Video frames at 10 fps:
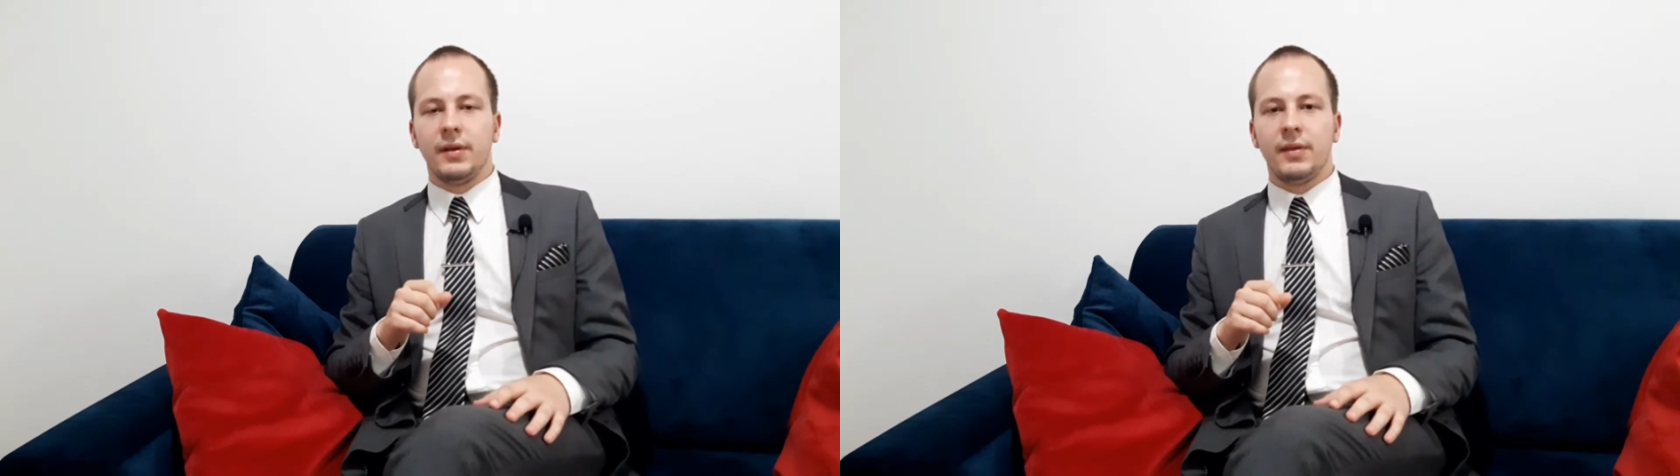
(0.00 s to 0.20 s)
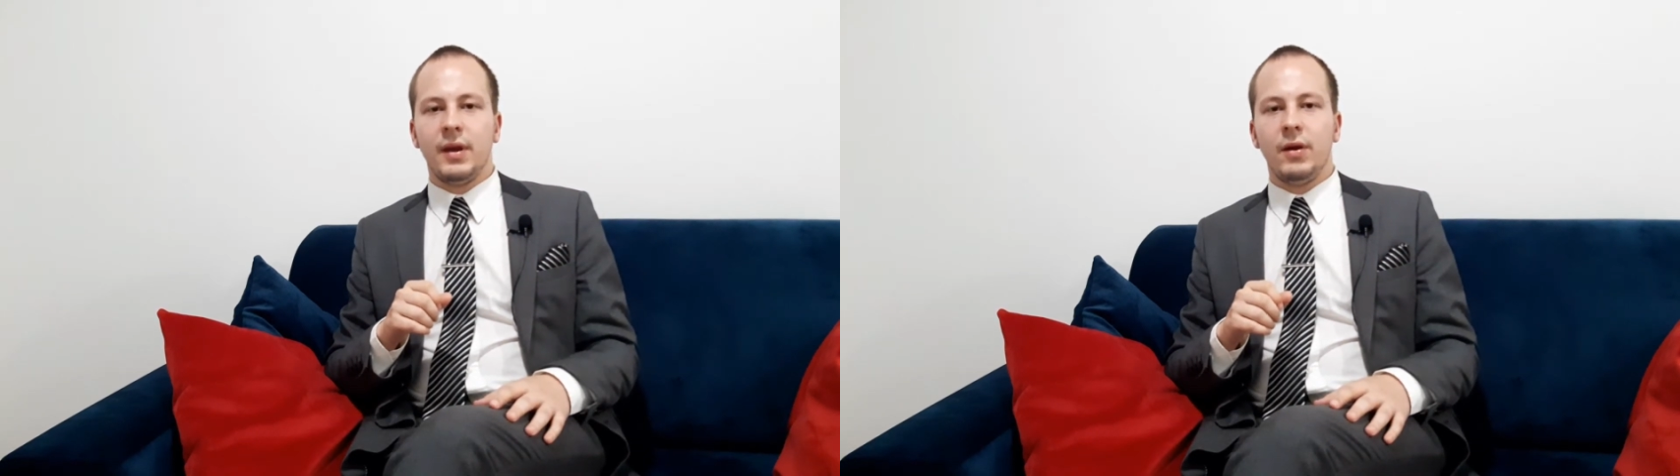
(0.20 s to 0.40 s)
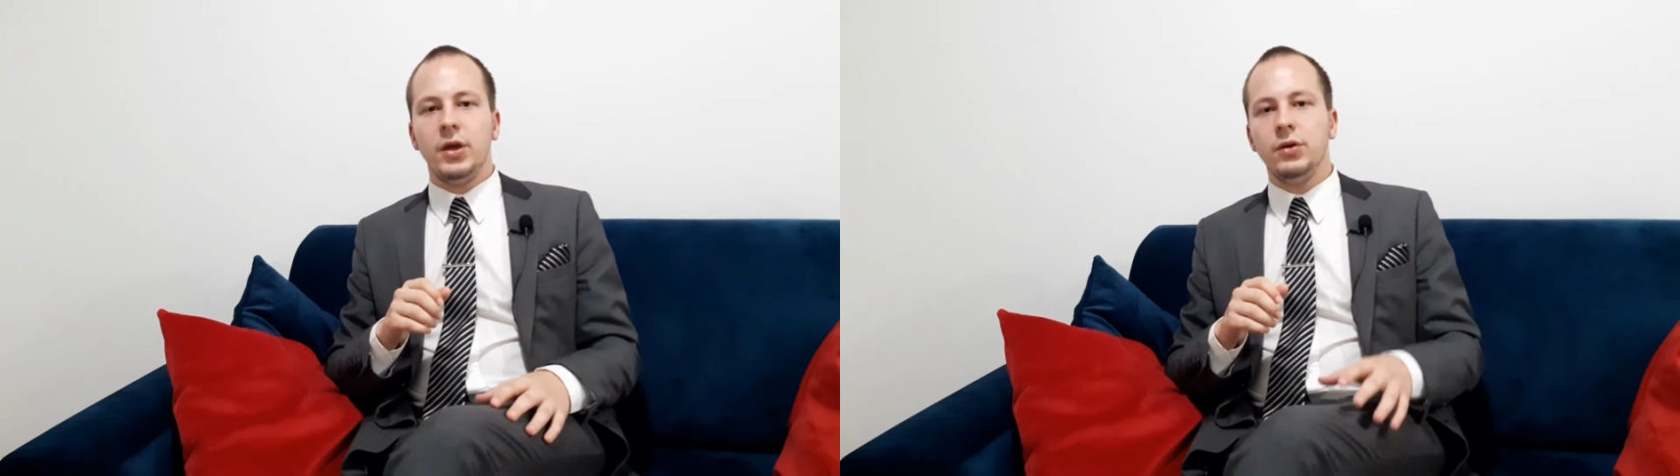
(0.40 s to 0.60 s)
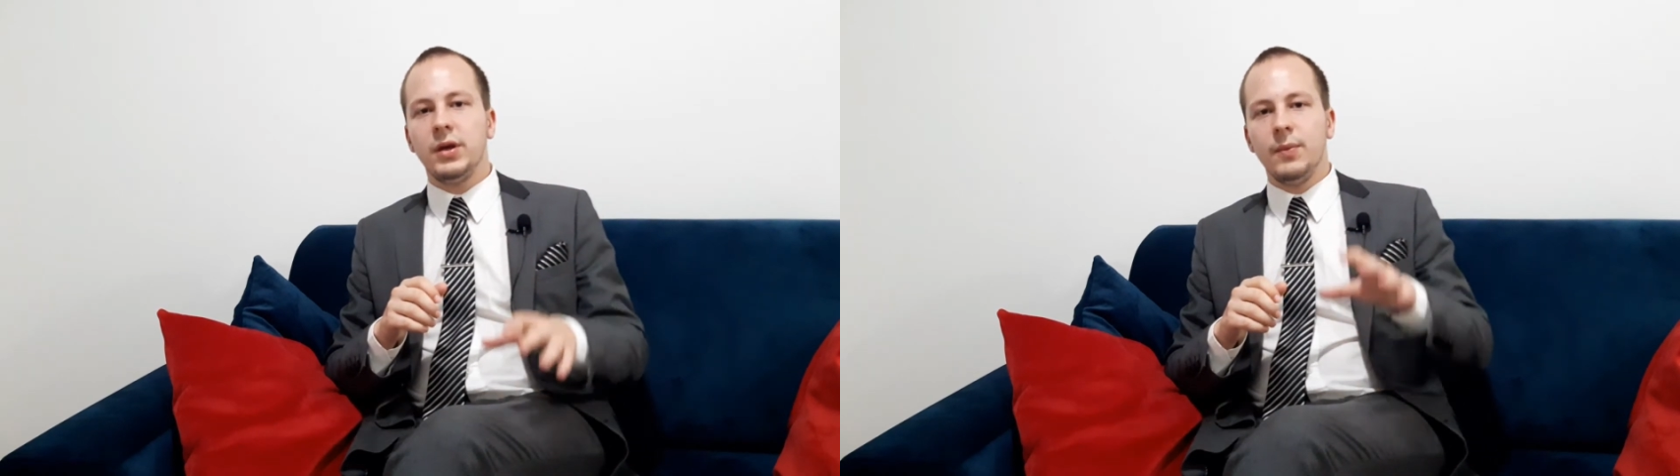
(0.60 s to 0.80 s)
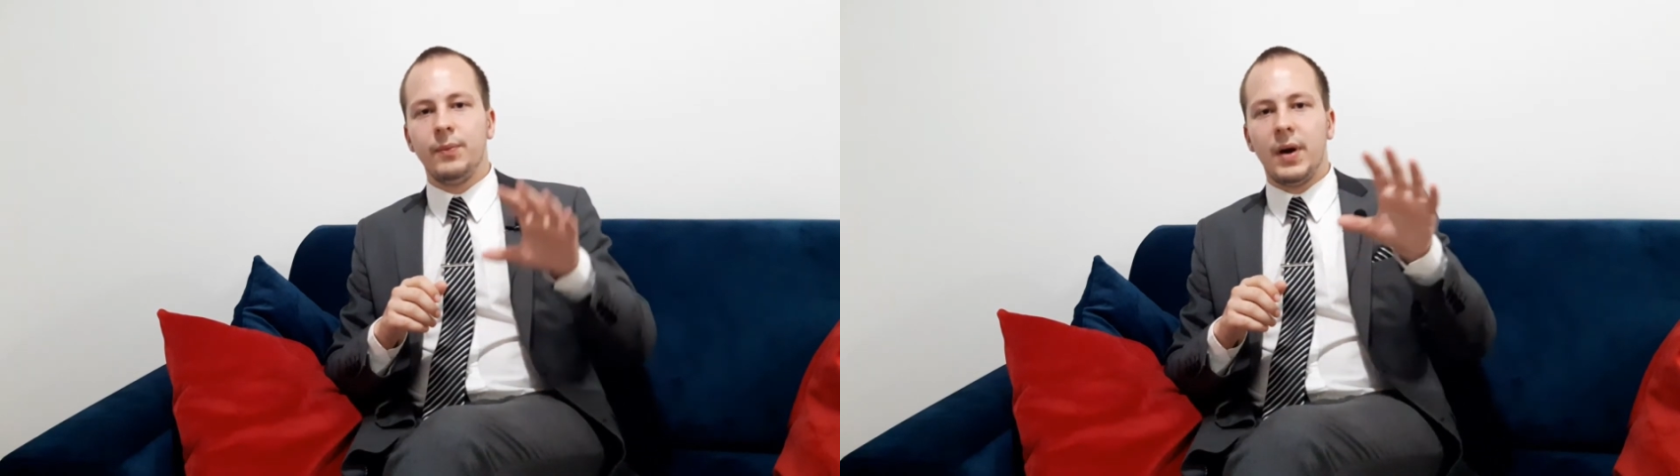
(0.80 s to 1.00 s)
now you
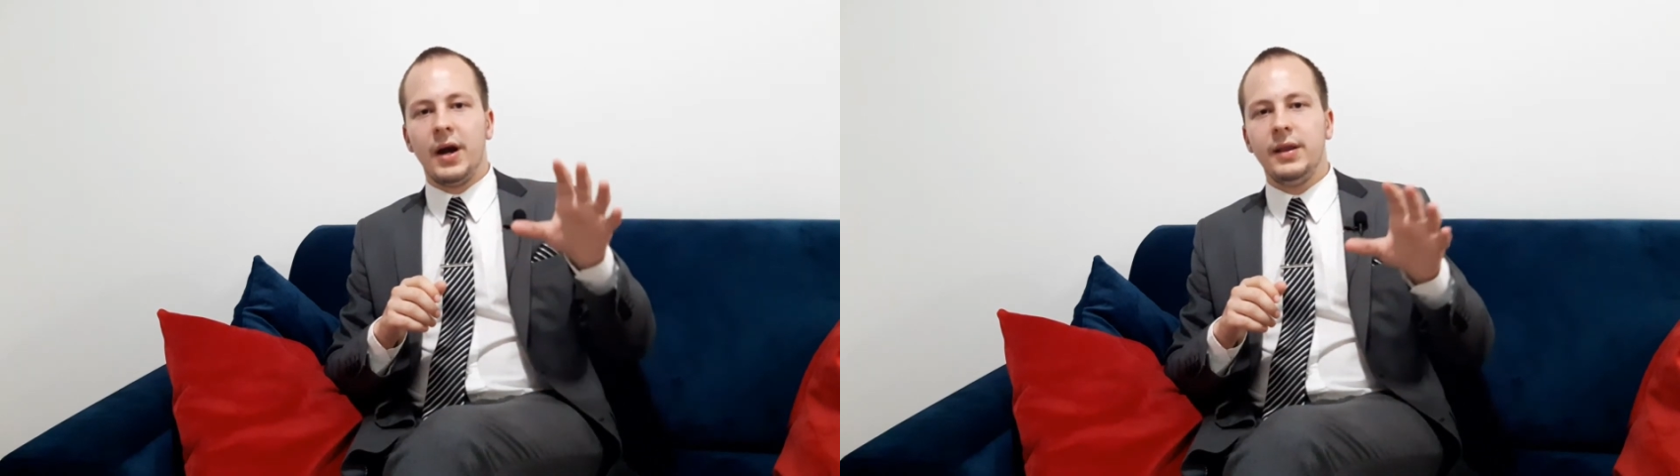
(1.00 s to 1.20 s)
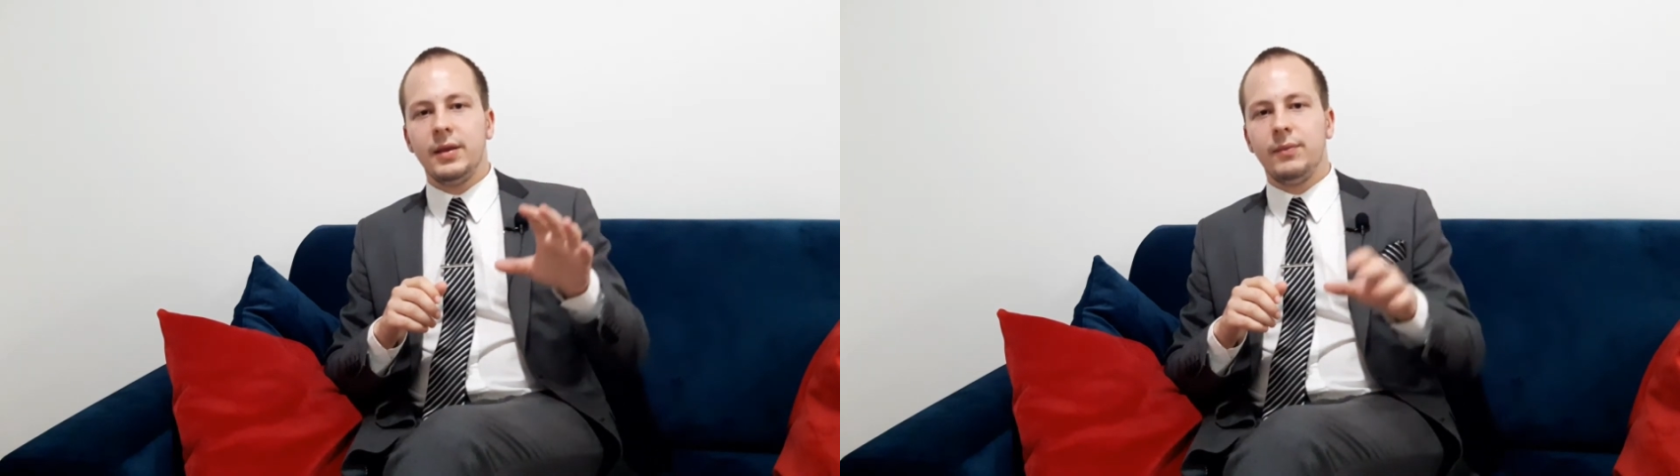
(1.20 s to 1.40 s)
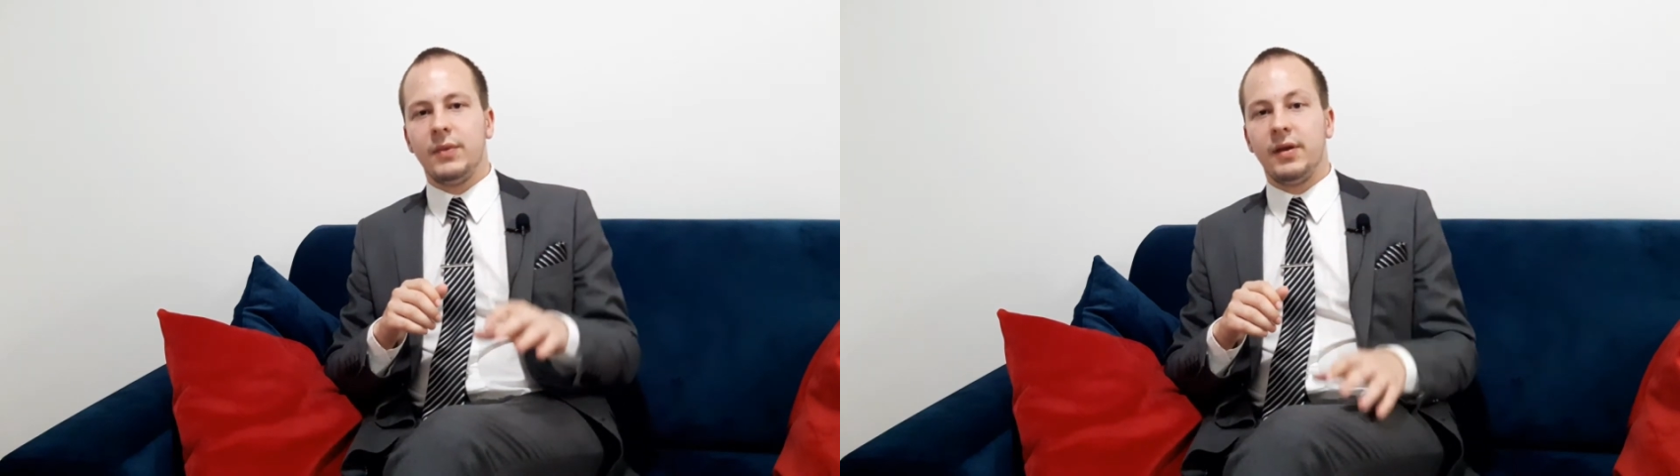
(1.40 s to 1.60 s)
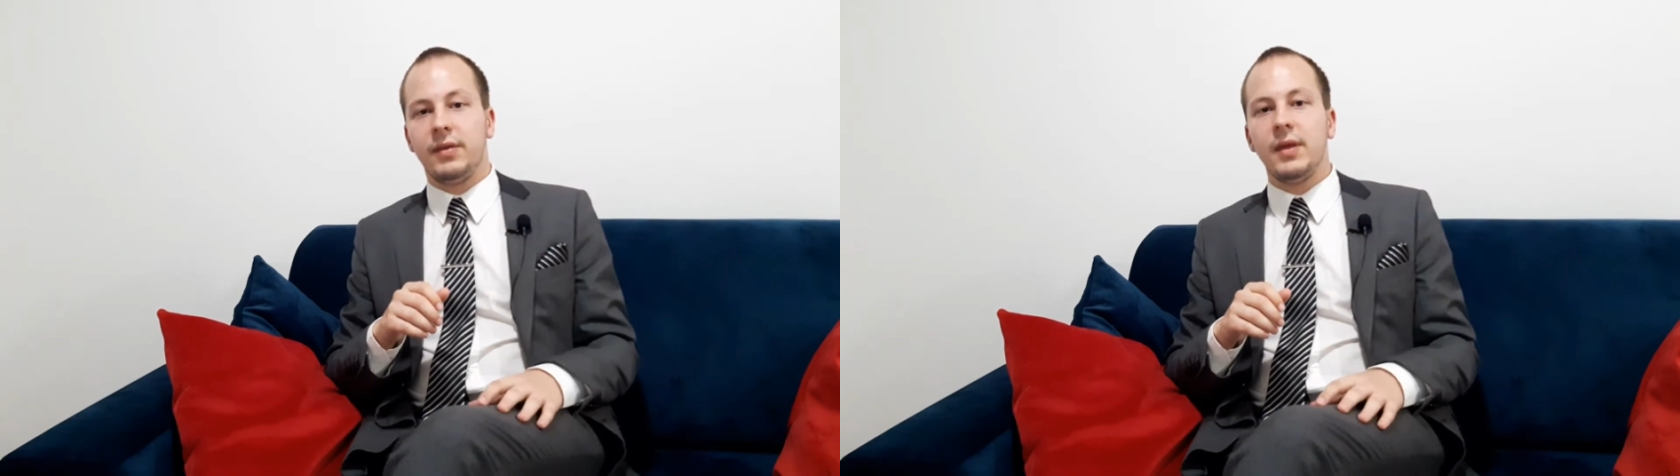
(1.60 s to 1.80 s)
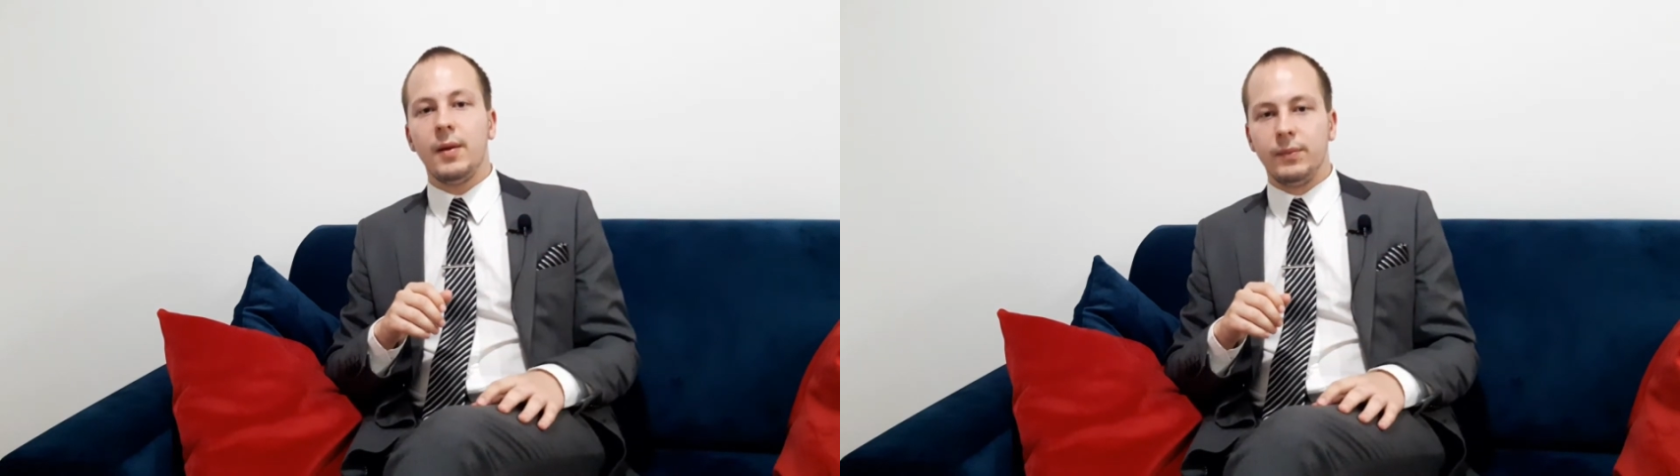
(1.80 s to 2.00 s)
can buy them
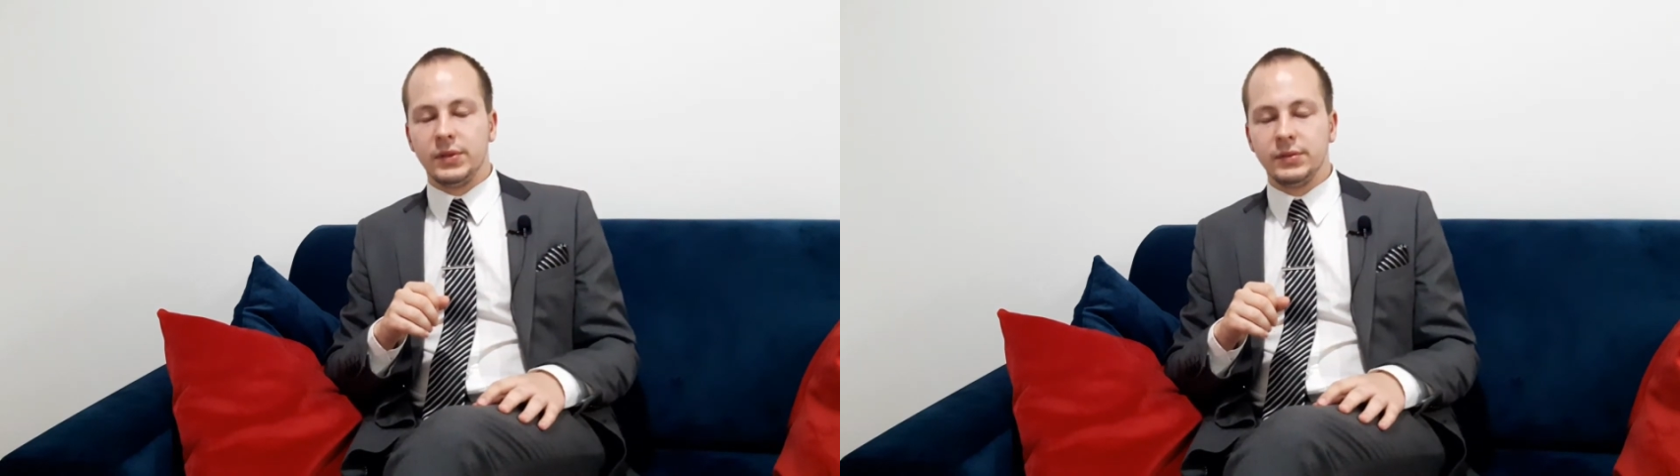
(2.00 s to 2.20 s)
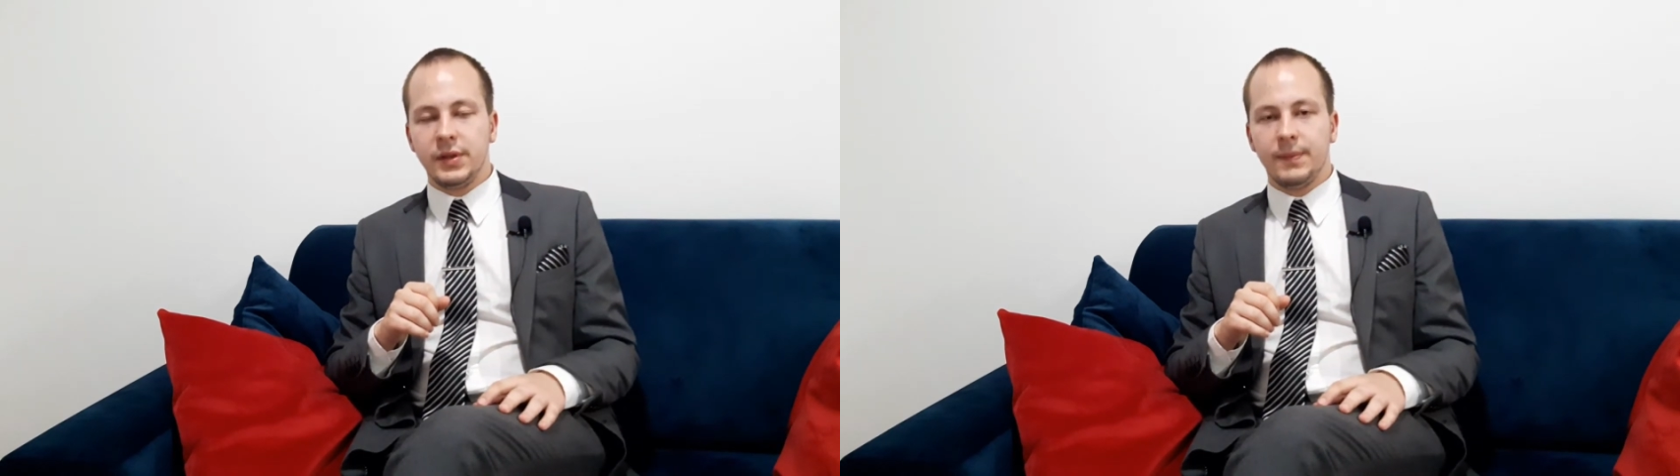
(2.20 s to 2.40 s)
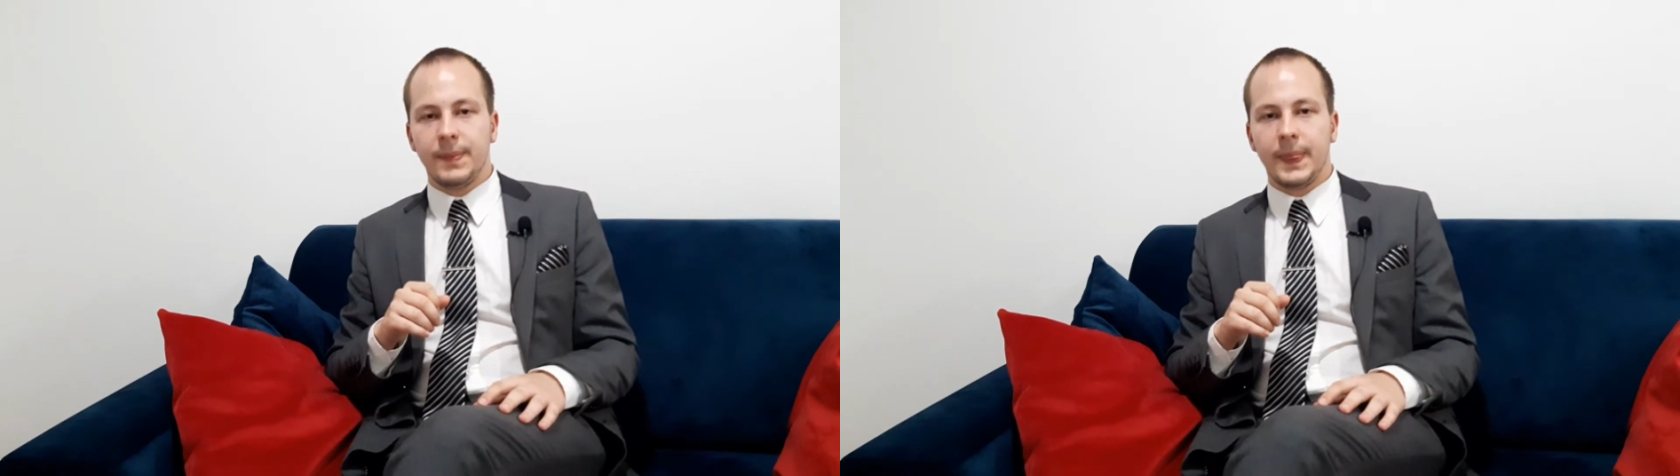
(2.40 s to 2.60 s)
assembled.